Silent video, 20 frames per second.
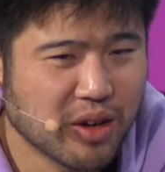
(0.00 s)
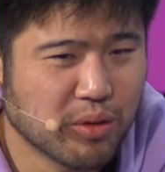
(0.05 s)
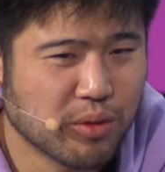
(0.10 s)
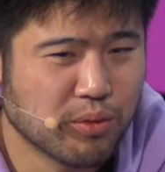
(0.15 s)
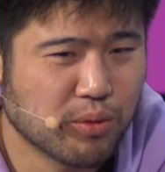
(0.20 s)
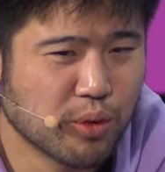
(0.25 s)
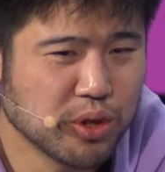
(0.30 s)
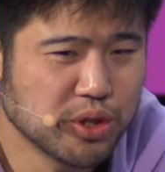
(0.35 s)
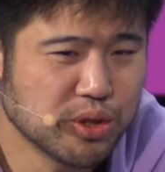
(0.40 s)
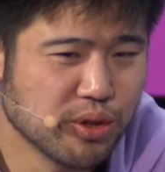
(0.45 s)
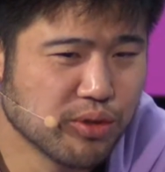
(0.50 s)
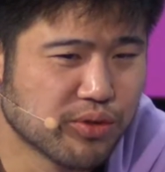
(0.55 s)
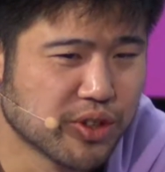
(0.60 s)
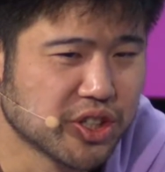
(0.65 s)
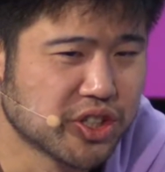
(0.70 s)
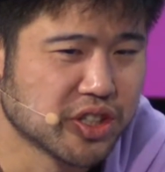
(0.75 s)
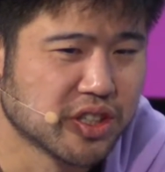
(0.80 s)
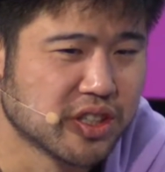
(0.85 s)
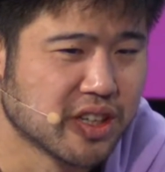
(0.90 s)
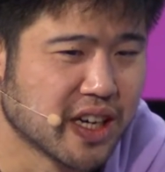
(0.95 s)
what's your
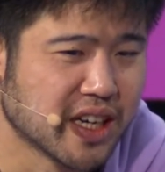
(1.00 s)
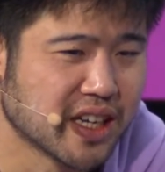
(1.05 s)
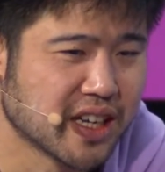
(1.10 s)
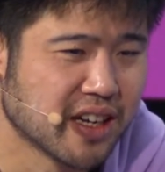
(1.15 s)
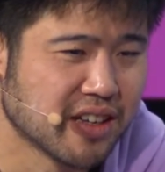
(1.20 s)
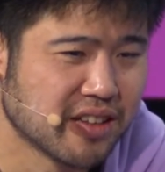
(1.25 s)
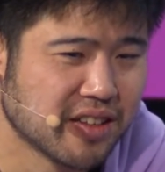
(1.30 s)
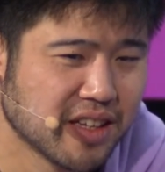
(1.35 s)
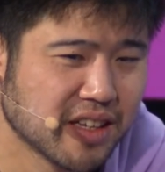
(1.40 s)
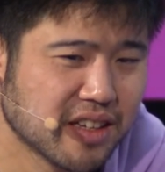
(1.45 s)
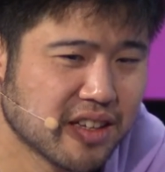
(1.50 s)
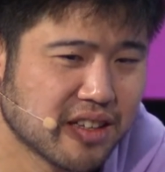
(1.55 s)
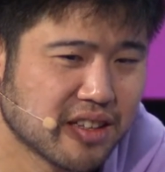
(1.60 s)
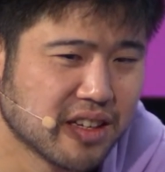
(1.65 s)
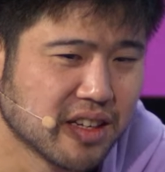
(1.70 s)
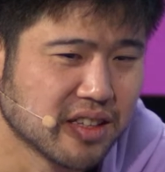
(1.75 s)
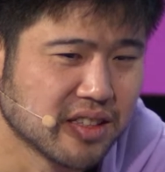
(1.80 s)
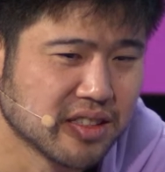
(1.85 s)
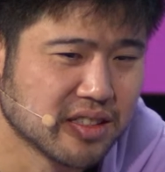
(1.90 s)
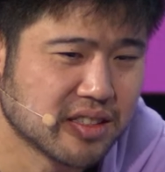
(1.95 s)
vision? Like, I think
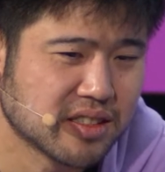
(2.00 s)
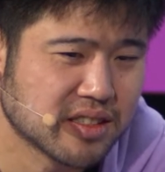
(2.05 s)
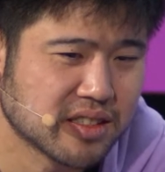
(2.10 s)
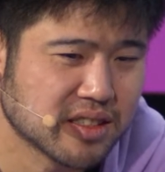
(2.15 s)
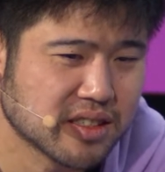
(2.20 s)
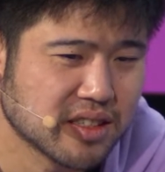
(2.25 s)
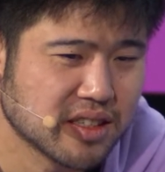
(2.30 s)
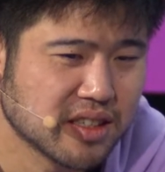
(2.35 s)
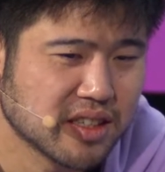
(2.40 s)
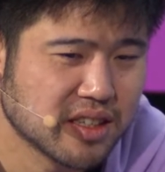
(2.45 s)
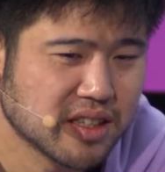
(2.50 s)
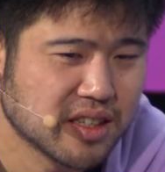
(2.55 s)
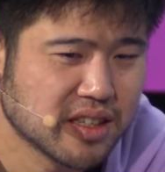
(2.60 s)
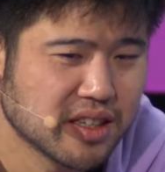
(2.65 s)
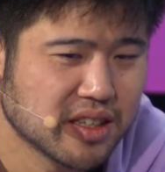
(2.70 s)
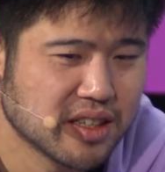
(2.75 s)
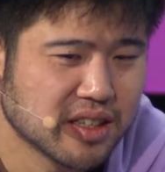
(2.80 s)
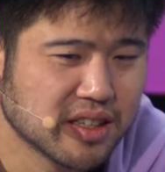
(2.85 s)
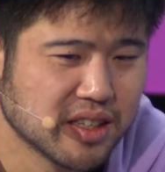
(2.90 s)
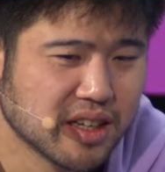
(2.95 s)
there's
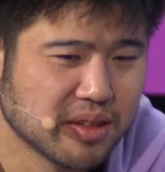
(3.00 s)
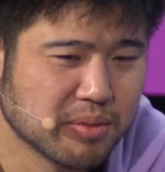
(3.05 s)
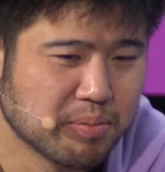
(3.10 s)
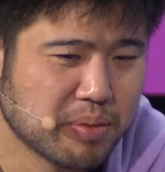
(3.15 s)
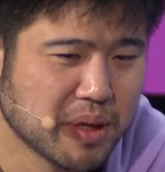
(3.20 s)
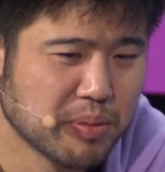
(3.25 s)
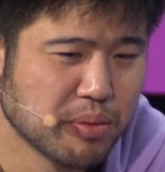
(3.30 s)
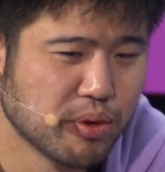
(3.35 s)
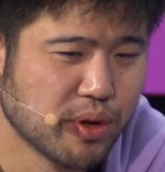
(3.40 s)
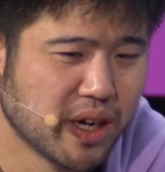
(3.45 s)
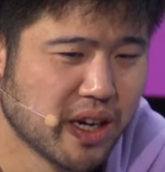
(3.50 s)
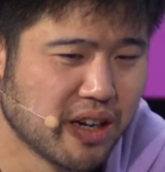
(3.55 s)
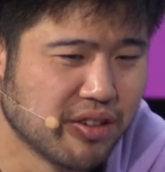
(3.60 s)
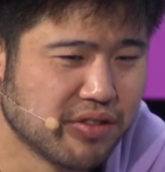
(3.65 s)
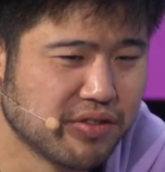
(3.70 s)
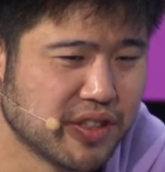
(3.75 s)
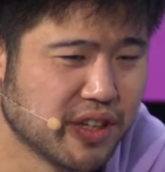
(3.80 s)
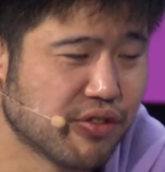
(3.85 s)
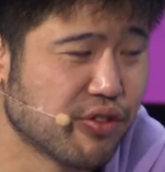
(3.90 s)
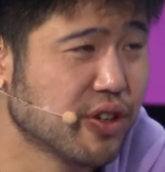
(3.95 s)
people
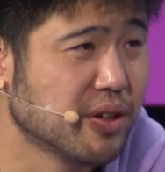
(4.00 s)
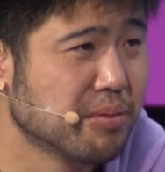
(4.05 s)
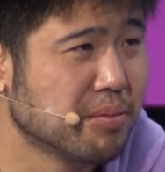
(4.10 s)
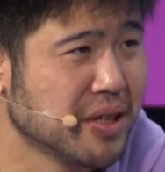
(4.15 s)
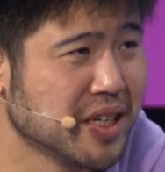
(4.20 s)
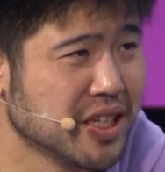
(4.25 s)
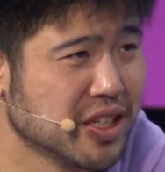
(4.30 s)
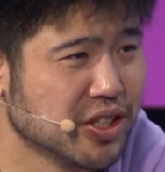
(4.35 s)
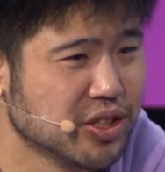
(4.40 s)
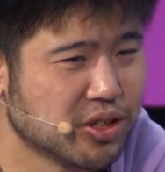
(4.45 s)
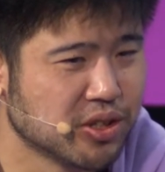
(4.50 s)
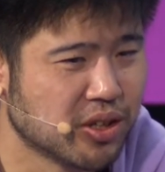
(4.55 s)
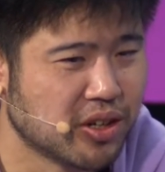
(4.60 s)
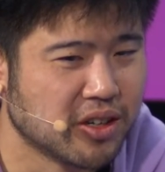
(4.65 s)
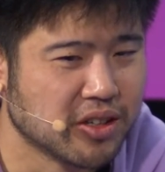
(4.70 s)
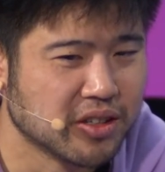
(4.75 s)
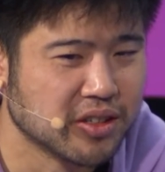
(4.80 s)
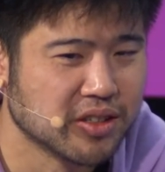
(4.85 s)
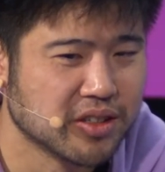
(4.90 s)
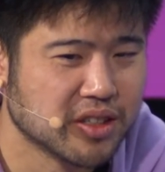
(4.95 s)
have different opinions
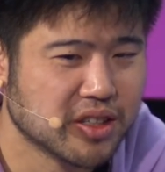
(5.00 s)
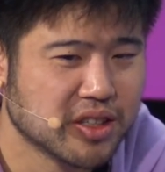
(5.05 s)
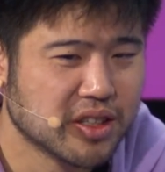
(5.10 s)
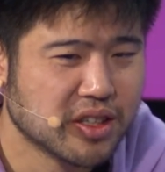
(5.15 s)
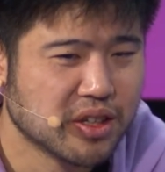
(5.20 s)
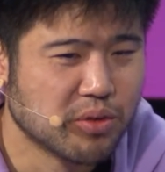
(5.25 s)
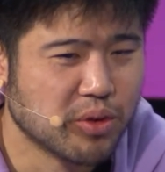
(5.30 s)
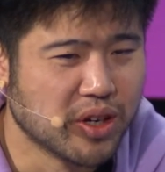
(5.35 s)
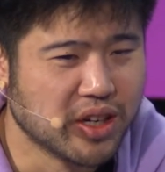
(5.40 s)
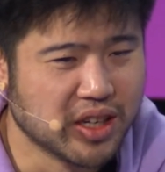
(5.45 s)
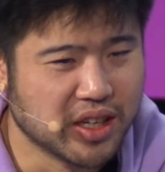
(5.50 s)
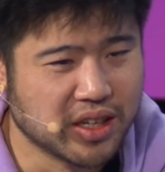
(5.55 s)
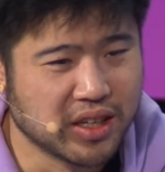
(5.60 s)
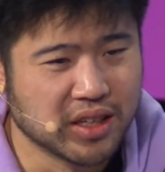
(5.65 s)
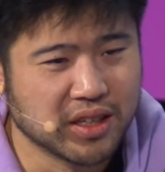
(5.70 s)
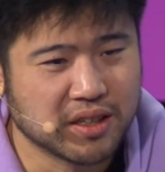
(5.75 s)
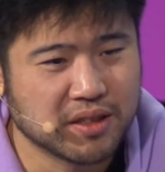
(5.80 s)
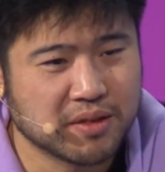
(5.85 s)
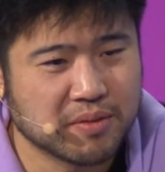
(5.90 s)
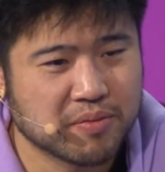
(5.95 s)
on,
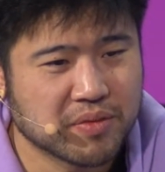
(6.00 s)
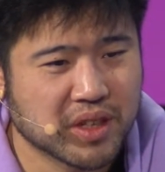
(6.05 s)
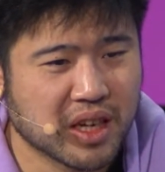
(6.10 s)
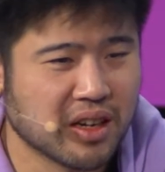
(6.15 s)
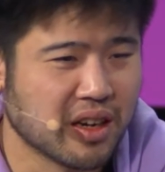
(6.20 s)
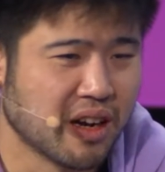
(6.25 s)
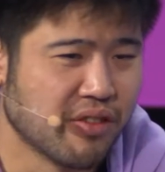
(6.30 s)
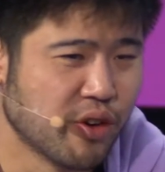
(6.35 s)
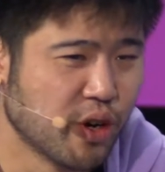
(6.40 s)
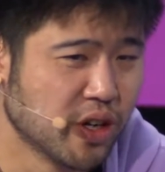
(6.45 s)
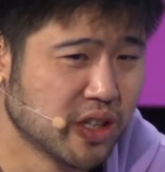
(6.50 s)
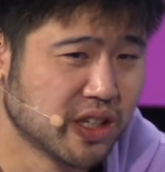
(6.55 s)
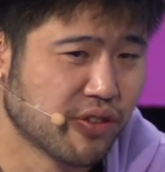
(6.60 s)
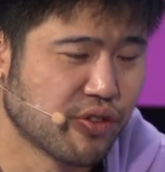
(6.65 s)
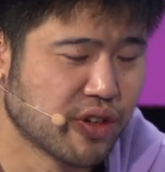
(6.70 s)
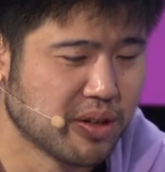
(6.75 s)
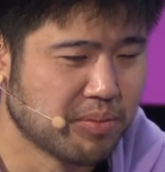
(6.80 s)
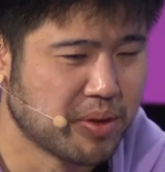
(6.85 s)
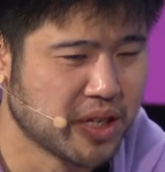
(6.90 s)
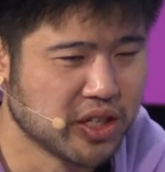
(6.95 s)
well, I've heard
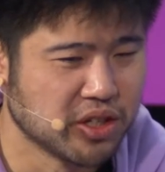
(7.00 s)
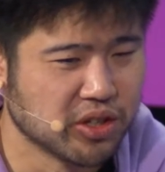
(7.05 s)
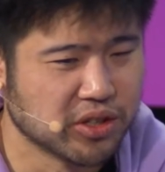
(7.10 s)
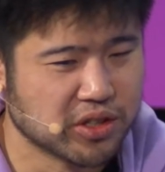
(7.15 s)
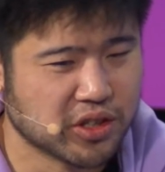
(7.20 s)
different opinions